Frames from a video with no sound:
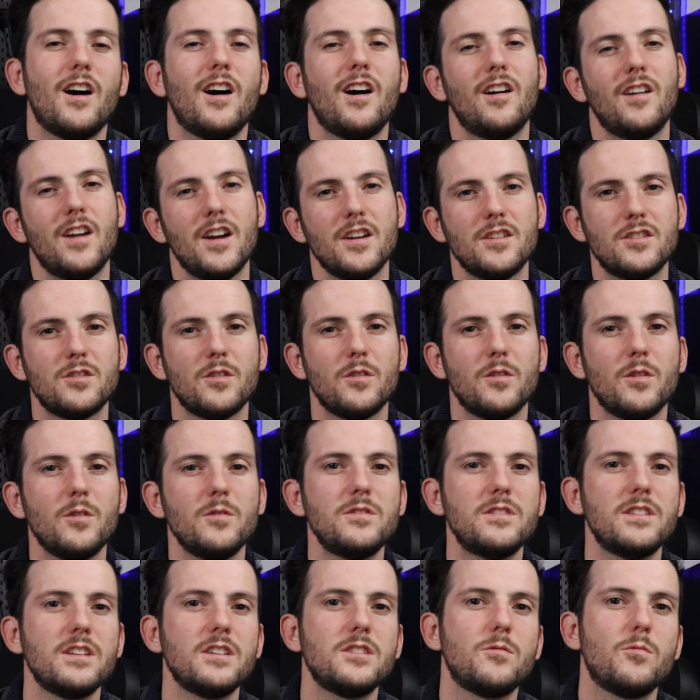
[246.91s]
All right, so
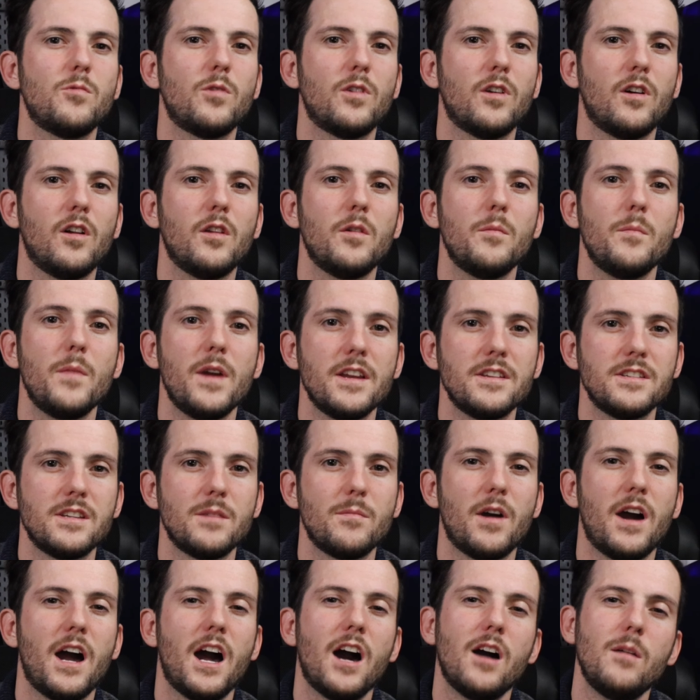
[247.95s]
those things were all amazing,
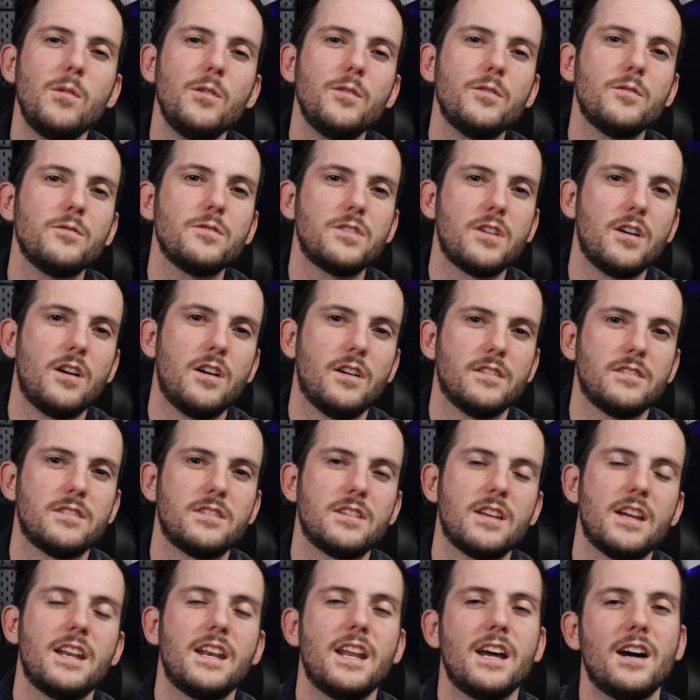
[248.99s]
but how about those
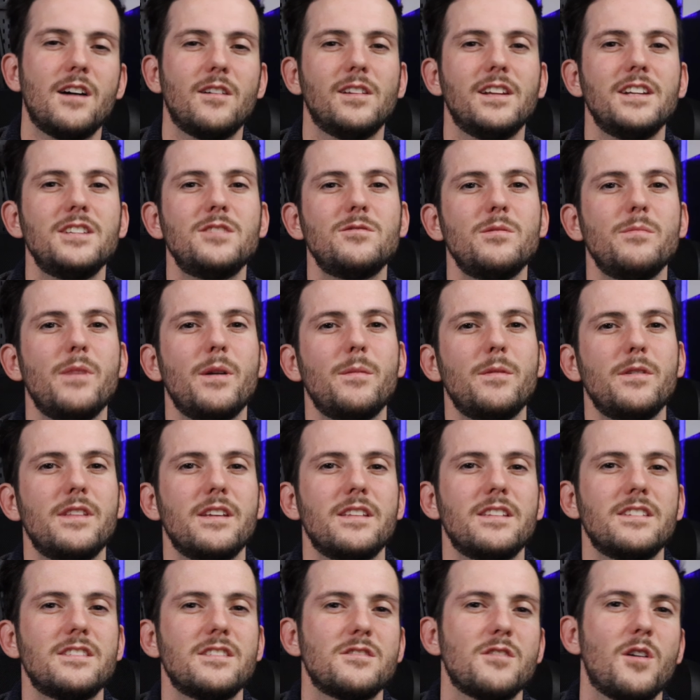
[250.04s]
cons? And now let's remember
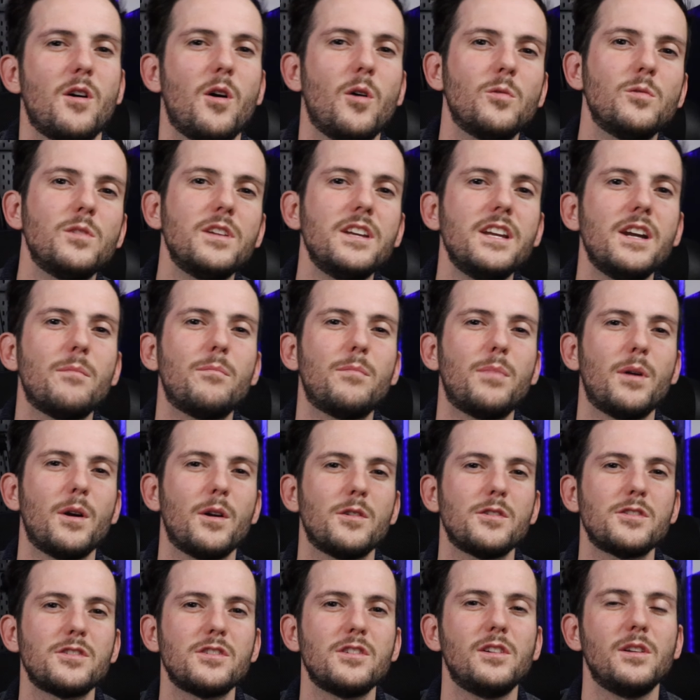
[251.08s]
that this is only a
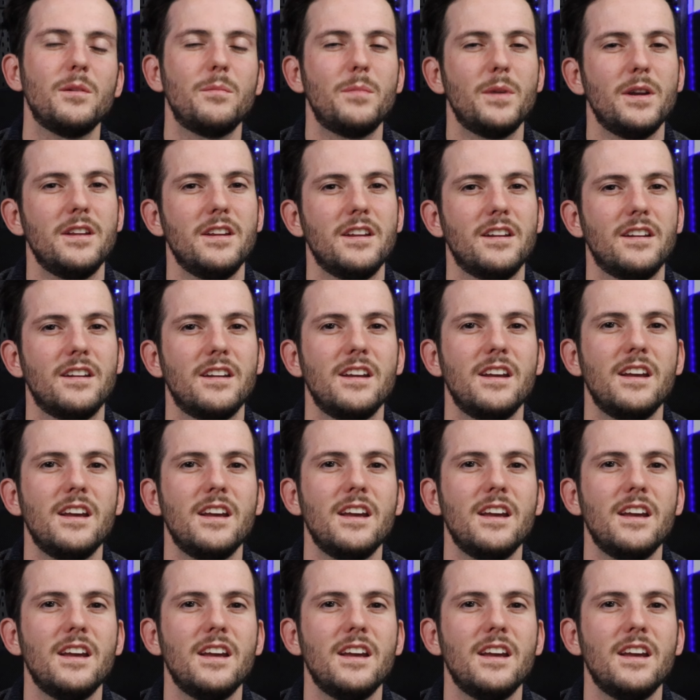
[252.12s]
personal opinion.